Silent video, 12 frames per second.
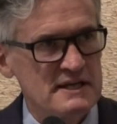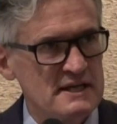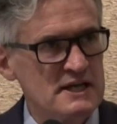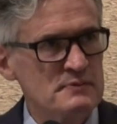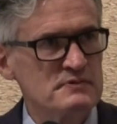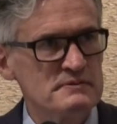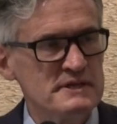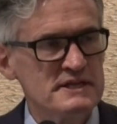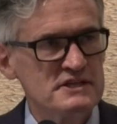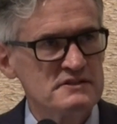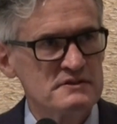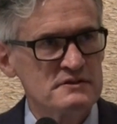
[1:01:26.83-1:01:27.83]
Can it help the
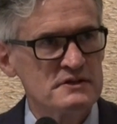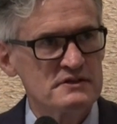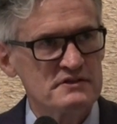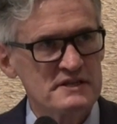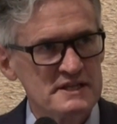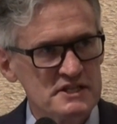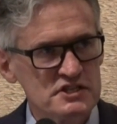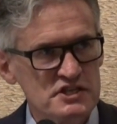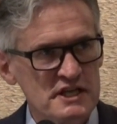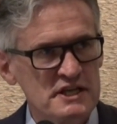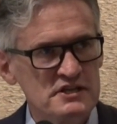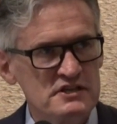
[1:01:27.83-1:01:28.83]
radiation oncologist? Can it
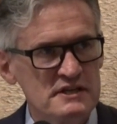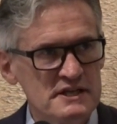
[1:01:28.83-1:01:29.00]
change the